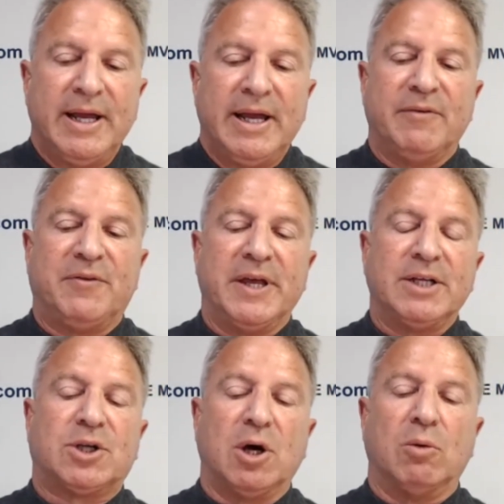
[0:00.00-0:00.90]
If
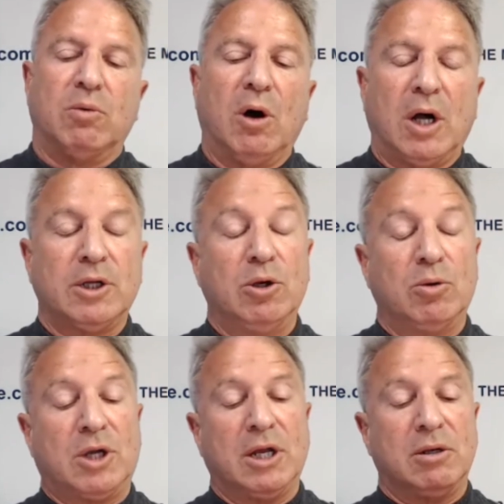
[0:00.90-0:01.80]
things go wrong,
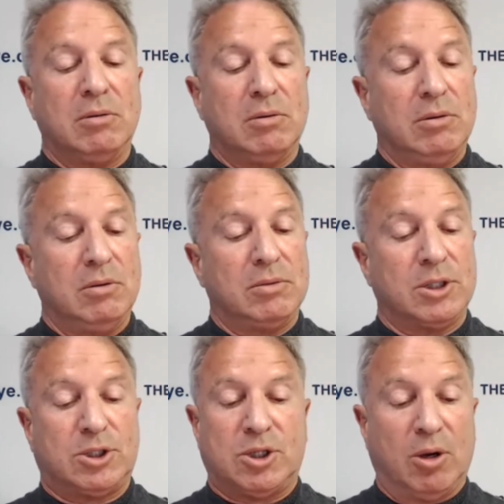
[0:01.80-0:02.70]
the
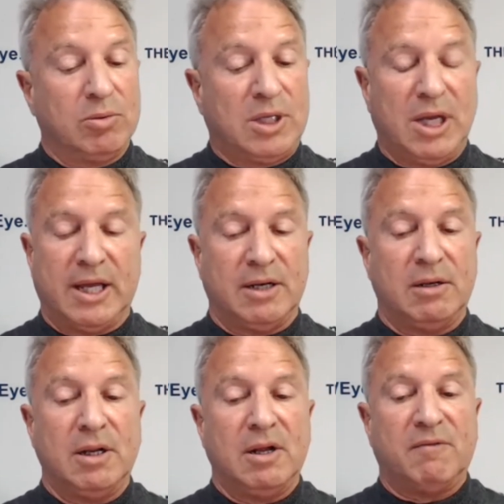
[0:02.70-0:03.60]
stone
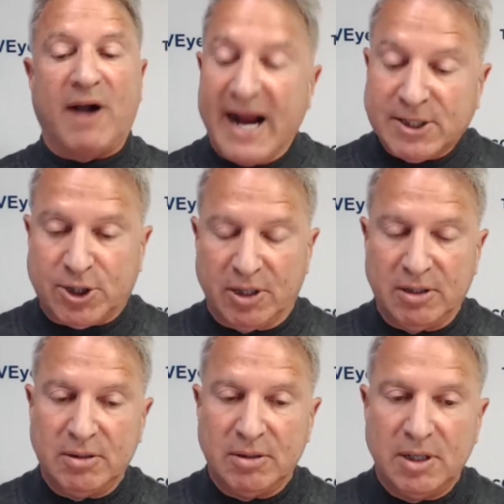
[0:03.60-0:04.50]
can
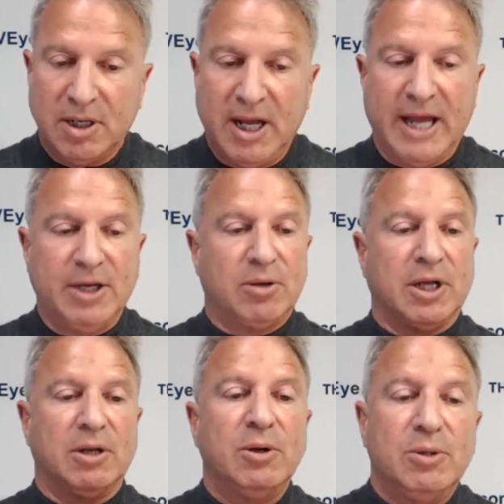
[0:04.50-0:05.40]
fracture and you
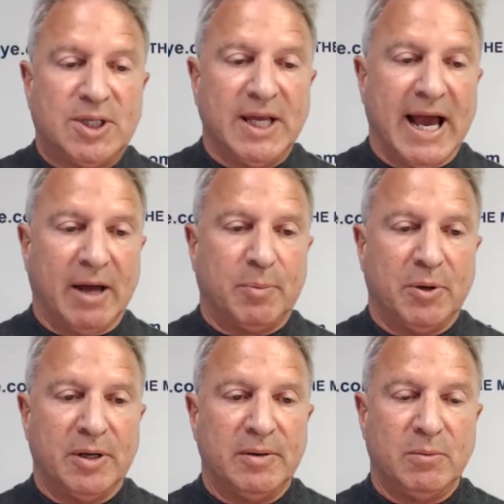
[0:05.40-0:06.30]
can lose the
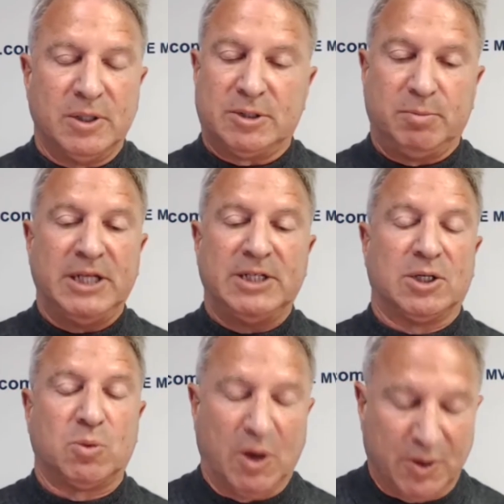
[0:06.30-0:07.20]
output, which means
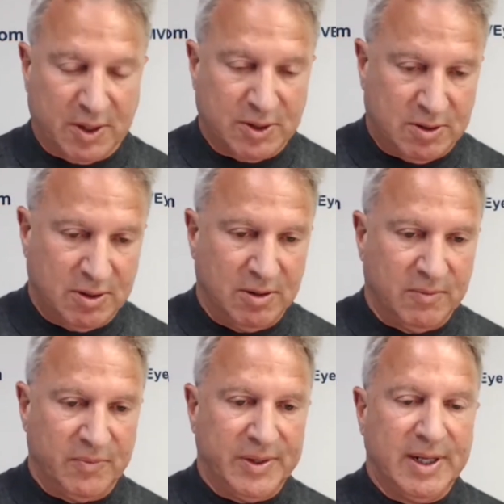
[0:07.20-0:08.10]
it's worthless to you.
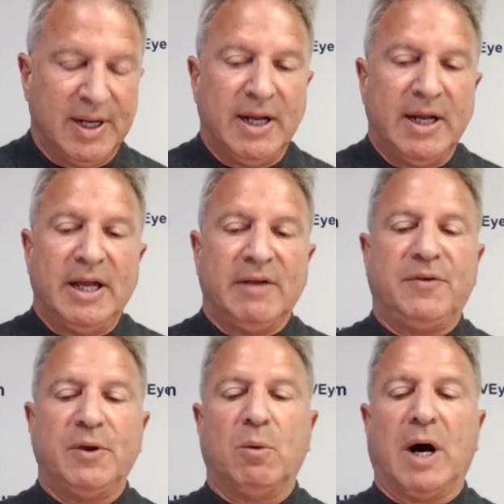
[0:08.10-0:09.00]
If
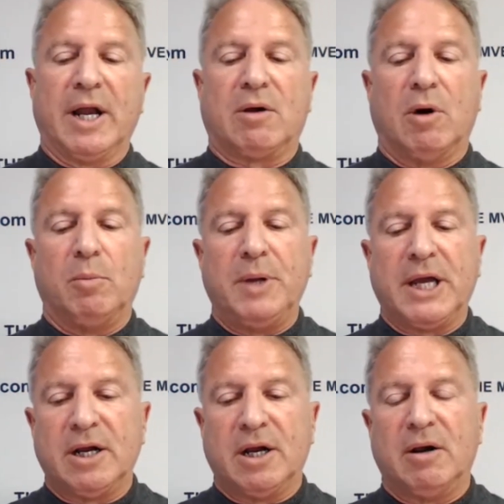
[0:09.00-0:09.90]
you want to grow
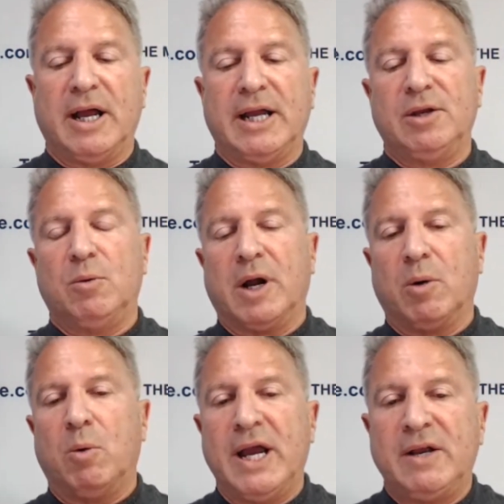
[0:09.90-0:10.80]
bigger and you want to
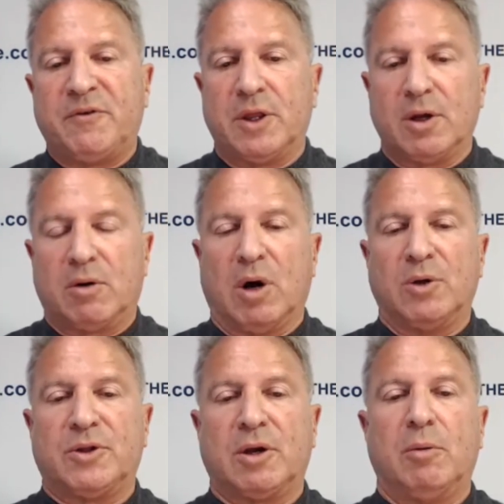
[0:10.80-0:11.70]
wait for the
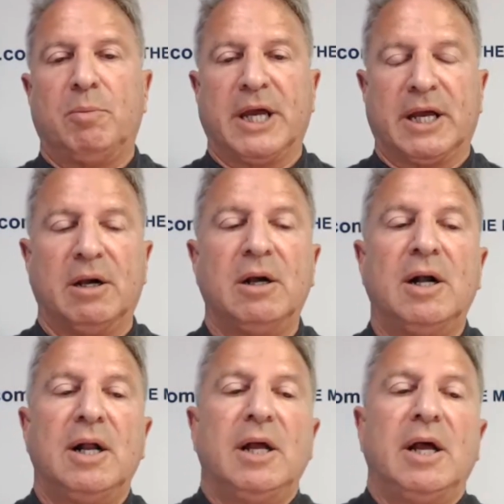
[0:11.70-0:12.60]
growth to go bigger
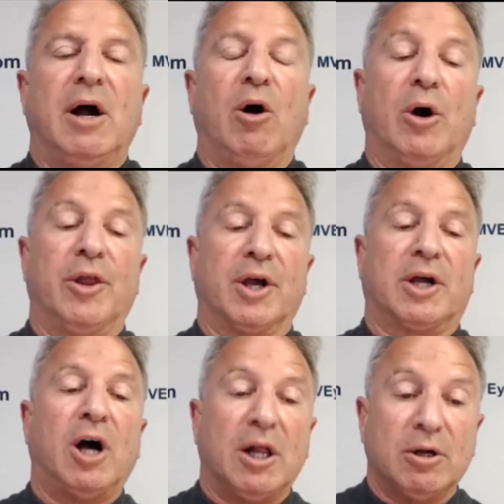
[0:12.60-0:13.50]
or the
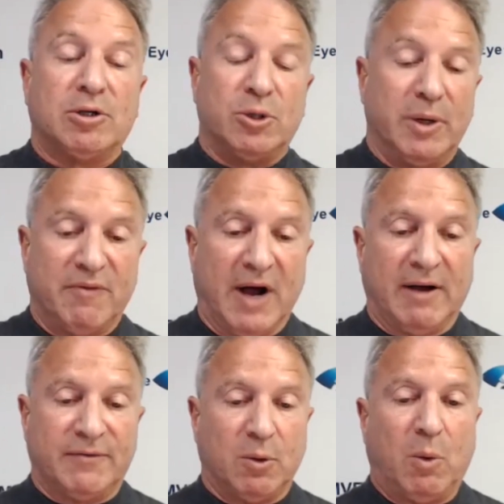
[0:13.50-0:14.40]
color to
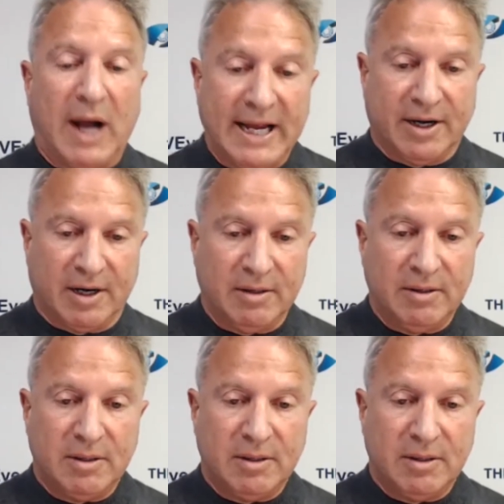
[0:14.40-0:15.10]
evolve to whiter,